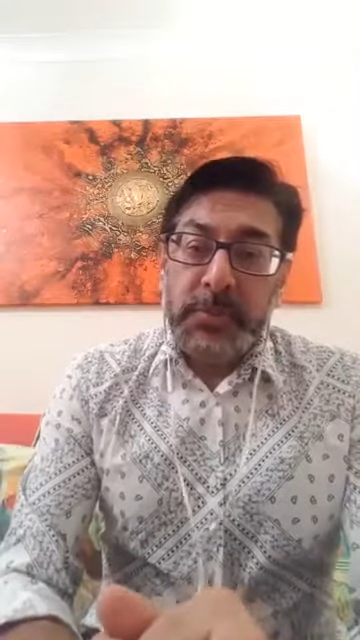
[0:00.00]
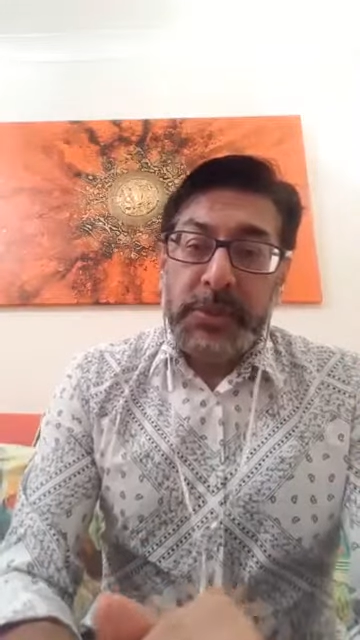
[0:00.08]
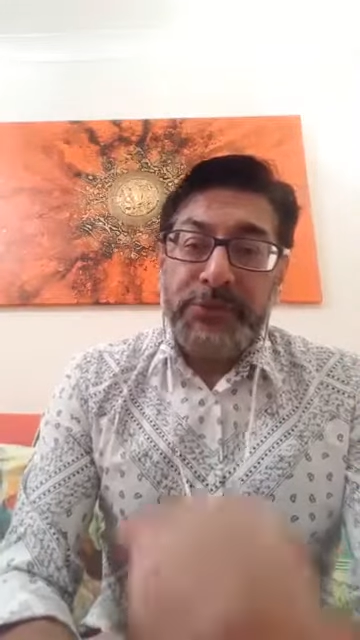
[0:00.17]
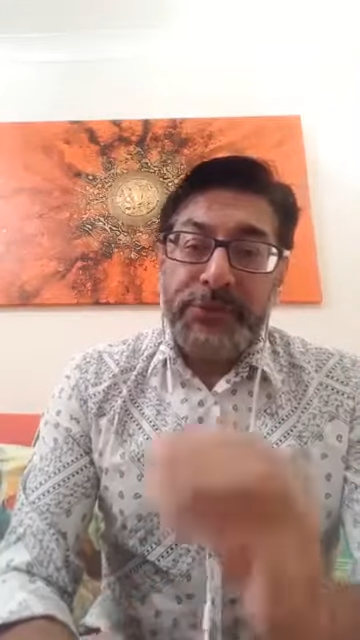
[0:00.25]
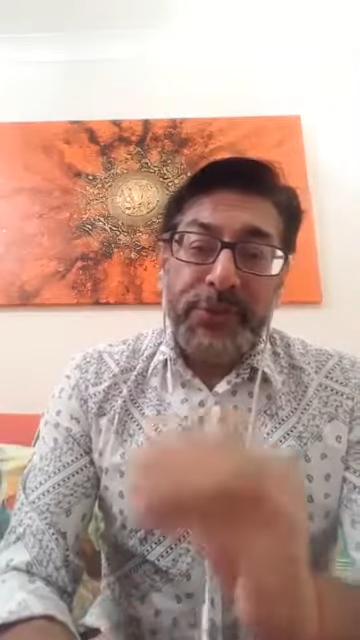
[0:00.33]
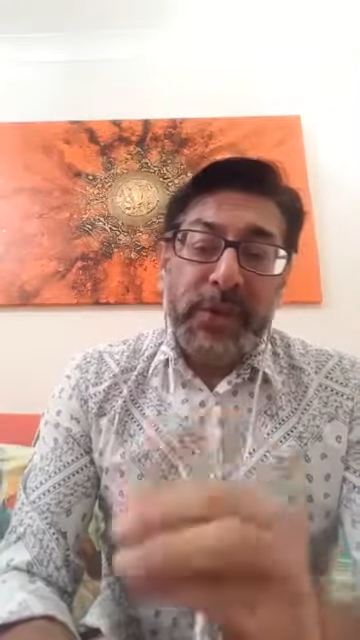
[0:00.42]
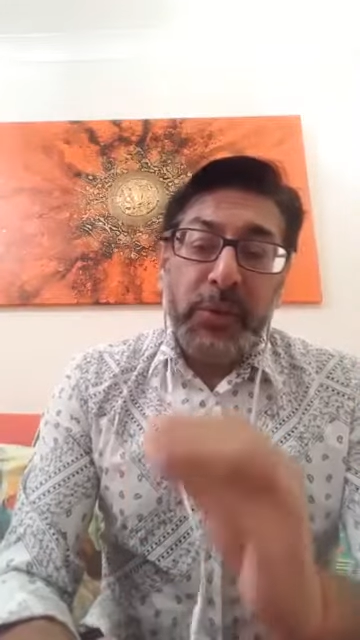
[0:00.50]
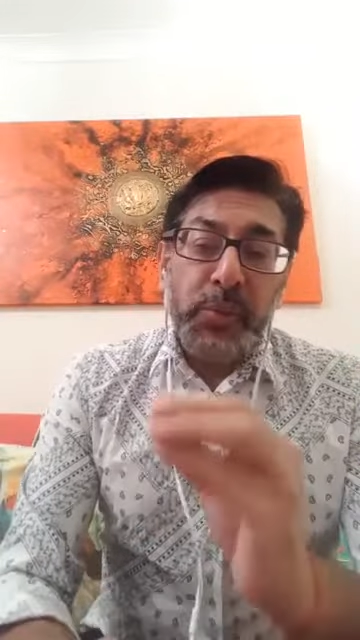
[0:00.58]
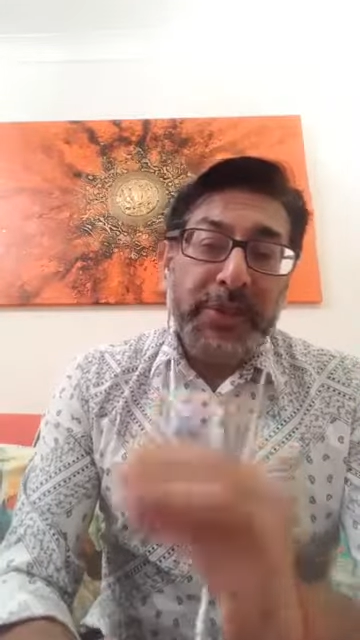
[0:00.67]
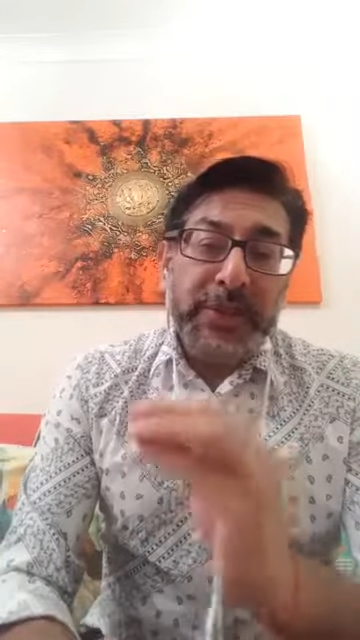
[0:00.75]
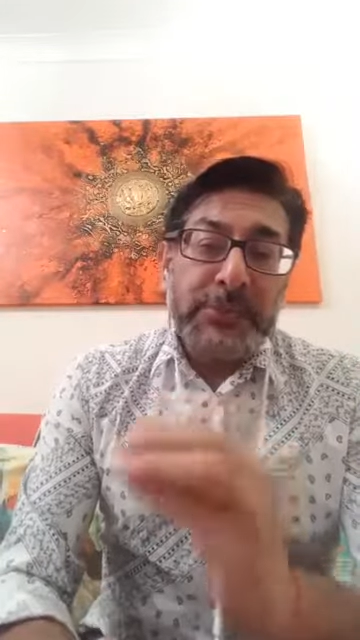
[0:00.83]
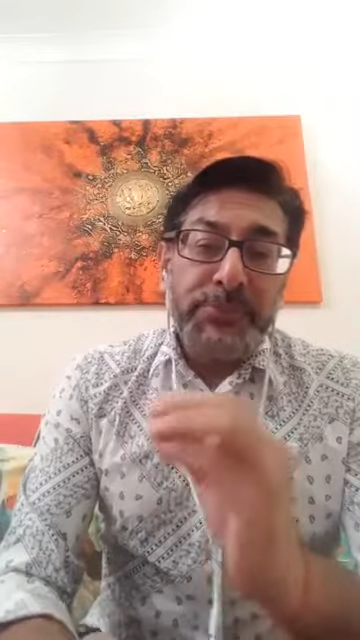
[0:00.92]
See, fear
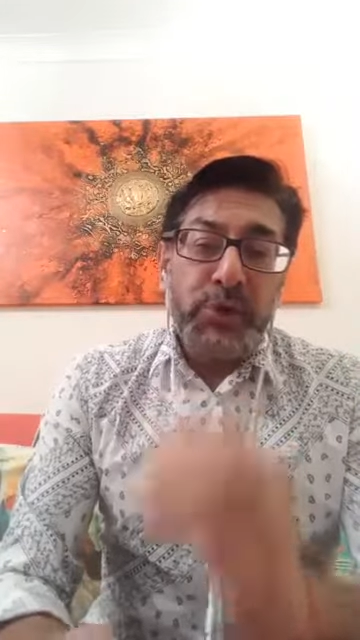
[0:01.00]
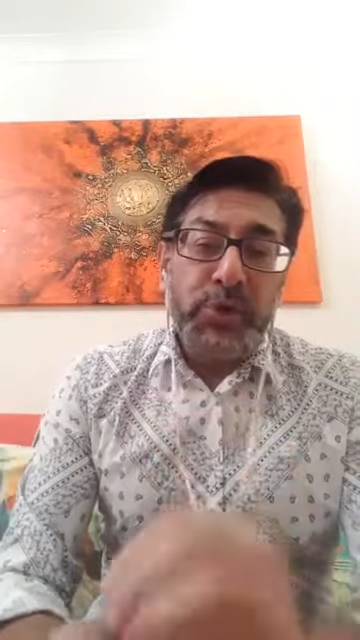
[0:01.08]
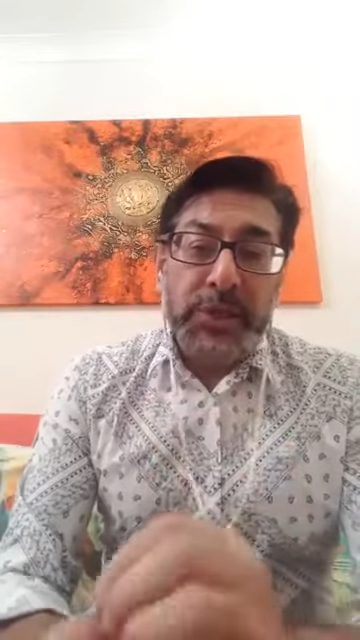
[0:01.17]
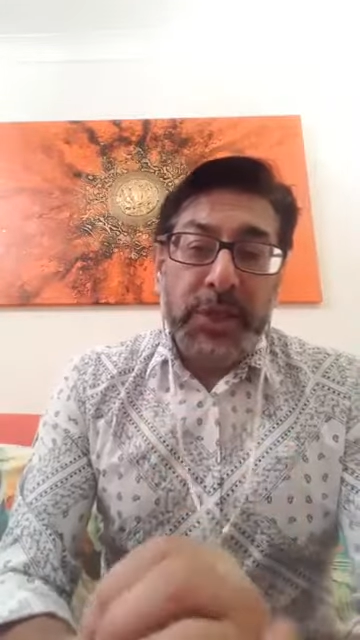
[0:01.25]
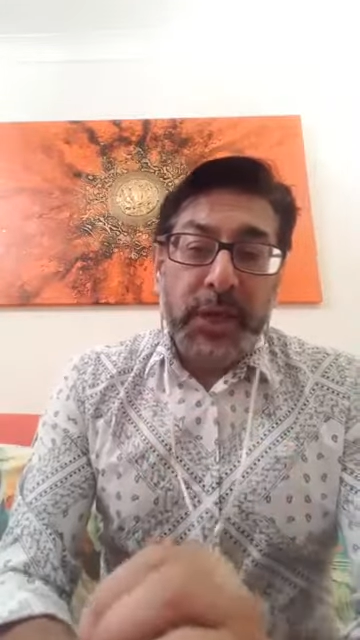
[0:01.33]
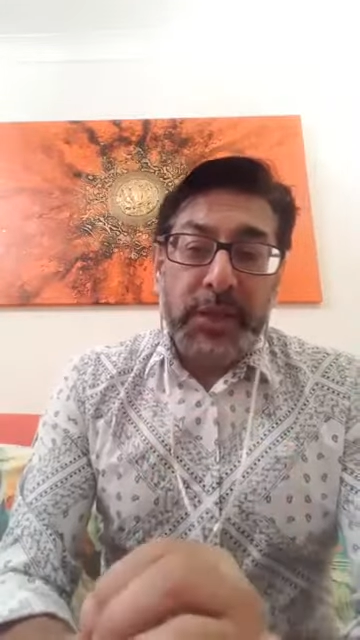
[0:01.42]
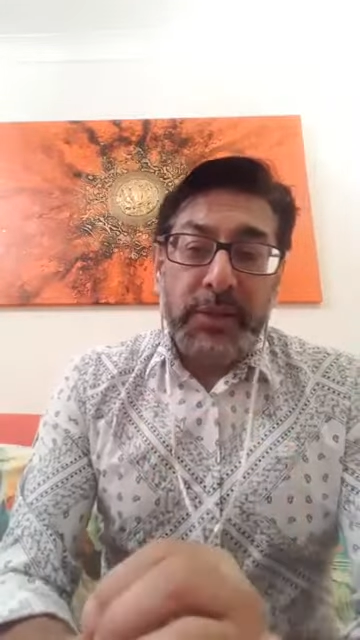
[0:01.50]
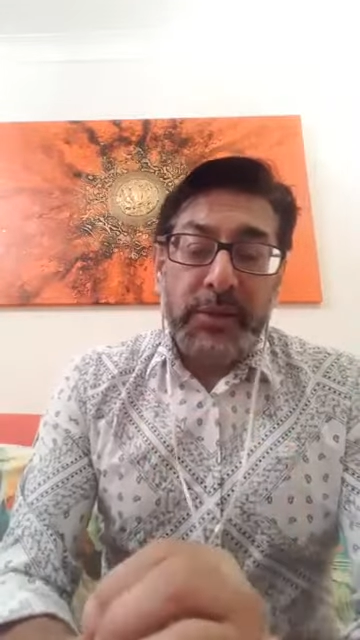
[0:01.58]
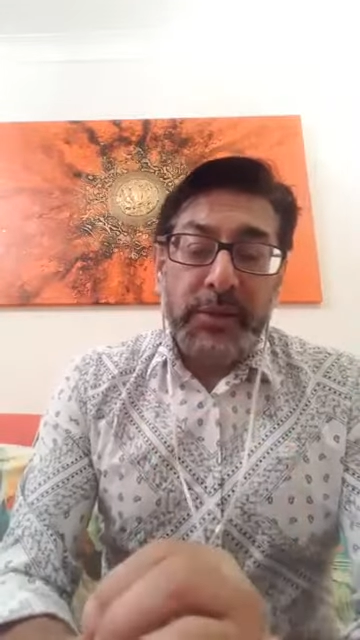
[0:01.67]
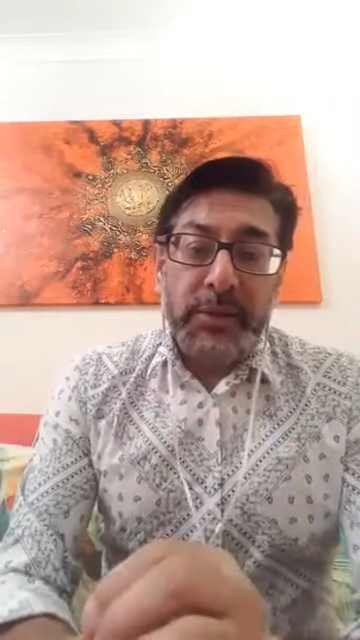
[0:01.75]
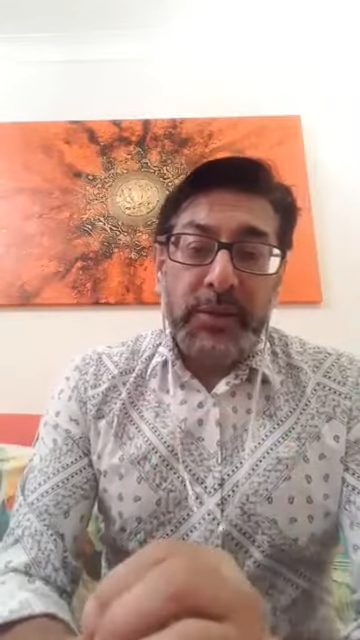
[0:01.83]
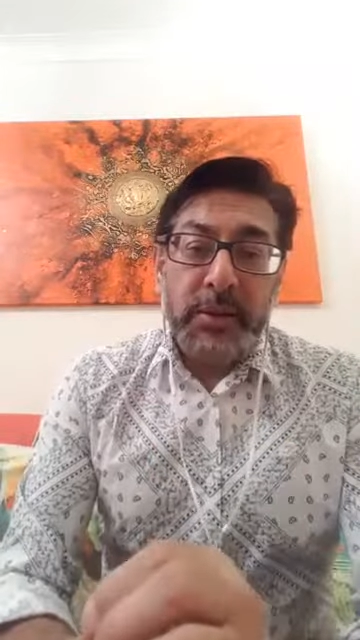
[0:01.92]
will keep you stuck,
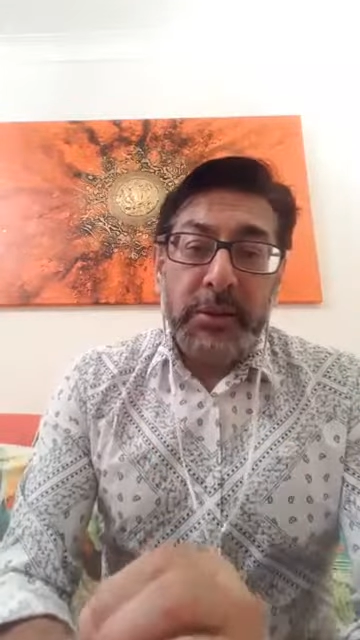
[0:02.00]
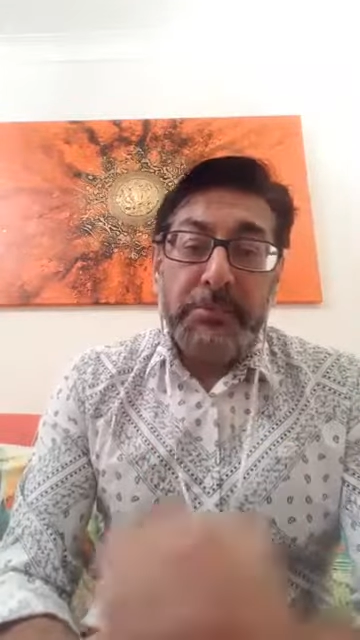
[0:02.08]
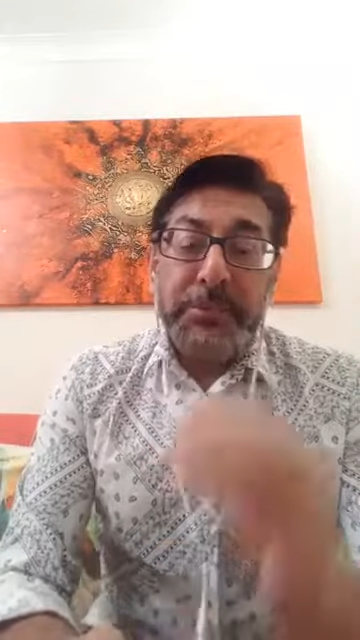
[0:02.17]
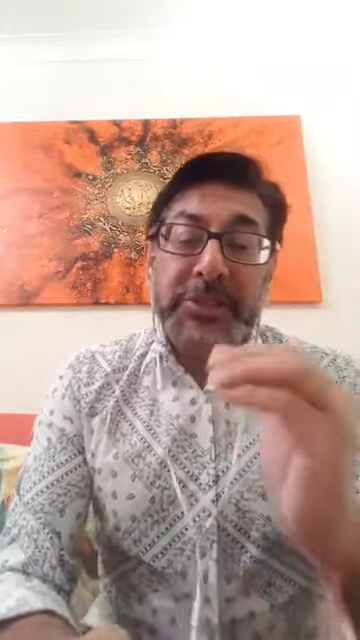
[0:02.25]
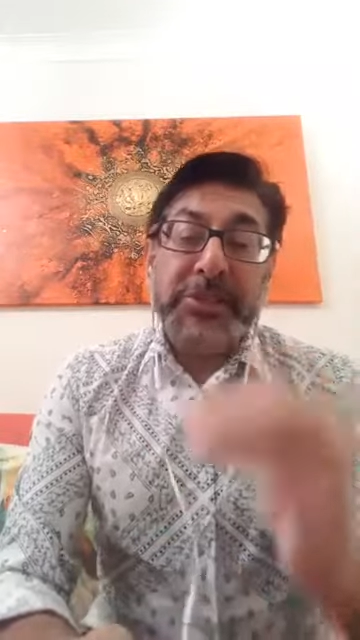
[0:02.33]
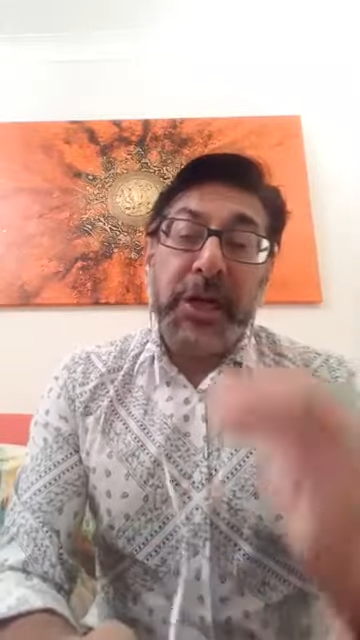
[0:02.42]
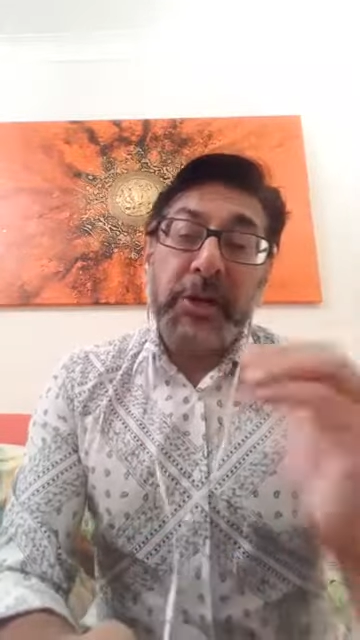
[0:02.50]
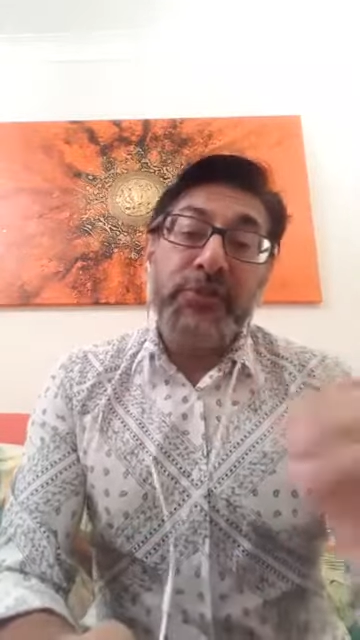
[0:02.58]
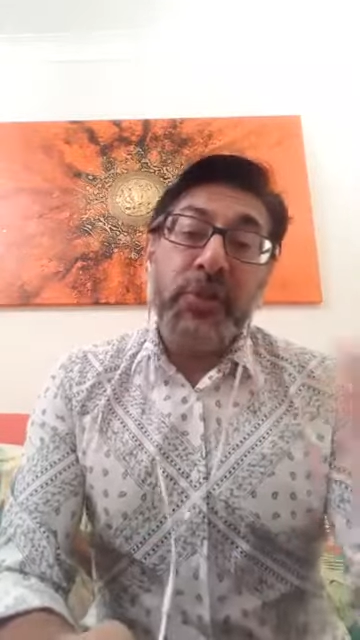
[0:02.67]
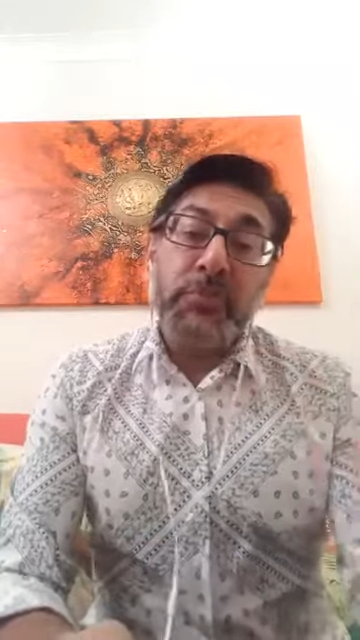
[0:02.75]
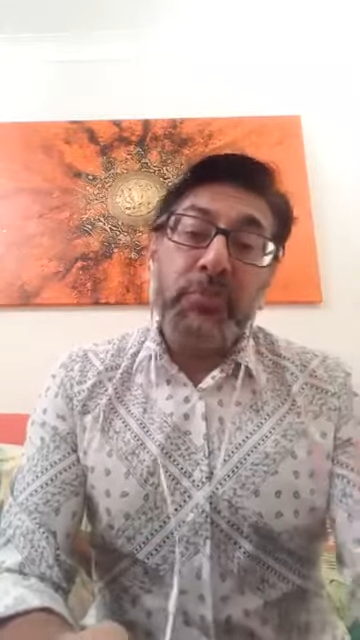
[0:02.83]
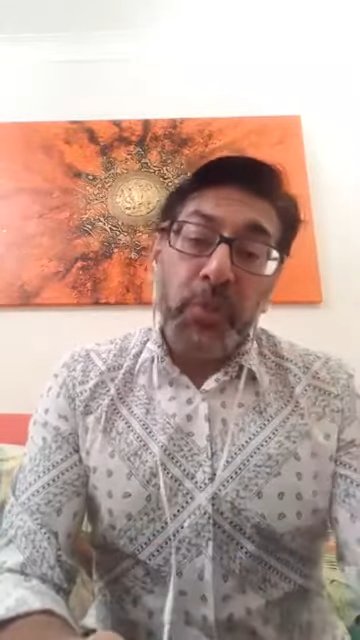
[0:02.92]
but stuck
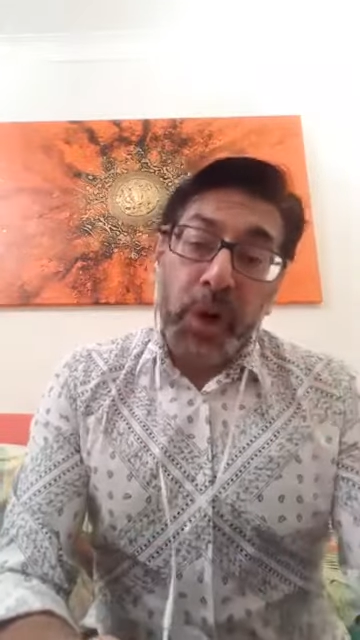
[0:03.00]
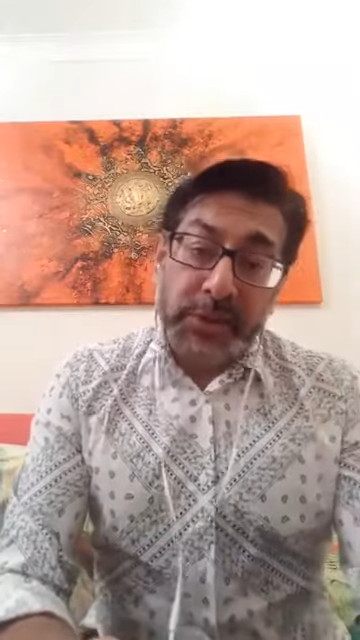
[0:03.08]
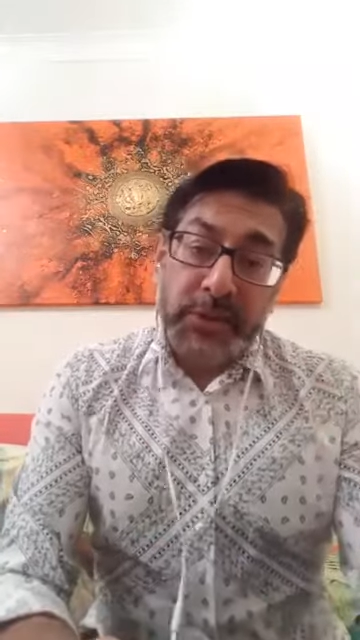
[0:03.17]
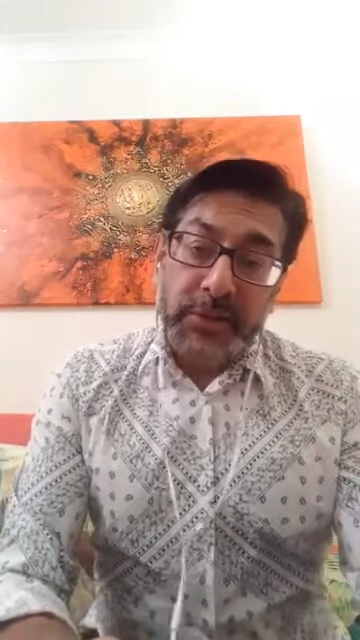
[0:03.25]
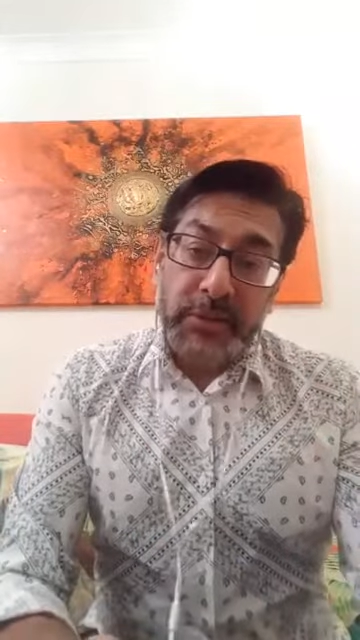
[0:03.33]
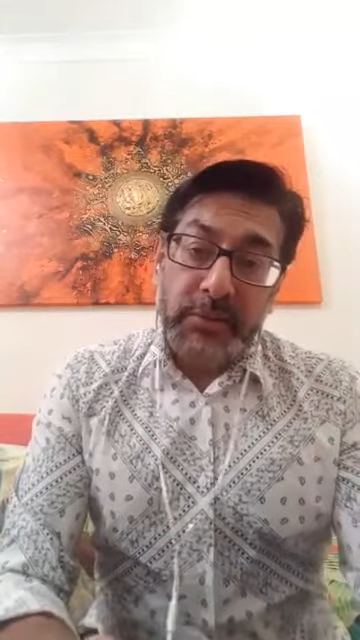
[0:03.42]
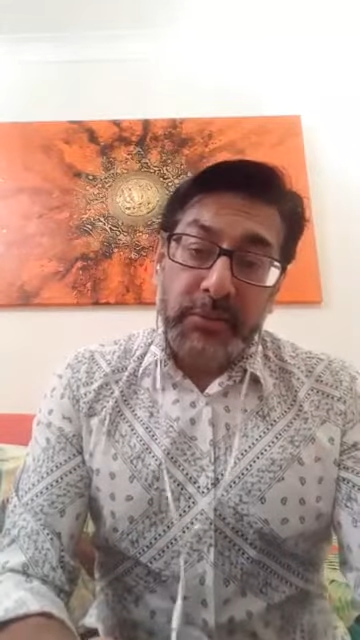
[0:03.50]
from what?